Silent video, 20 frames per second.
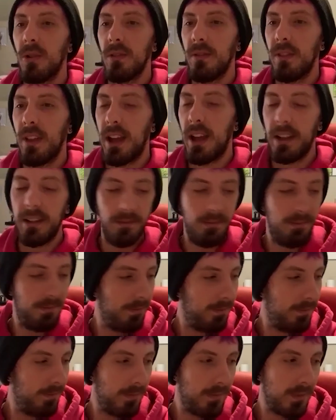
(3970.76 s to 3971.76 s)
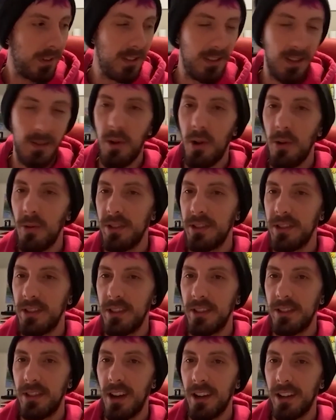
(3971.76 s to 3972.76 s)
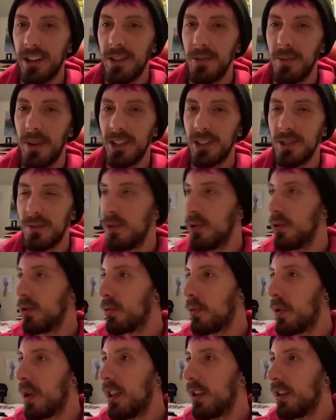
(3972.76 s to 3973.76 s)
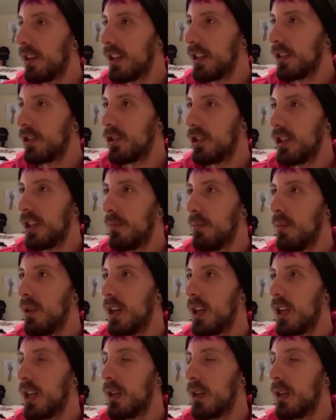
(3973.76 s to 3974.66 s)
of that because I'm always into talking about spirituality and shit. But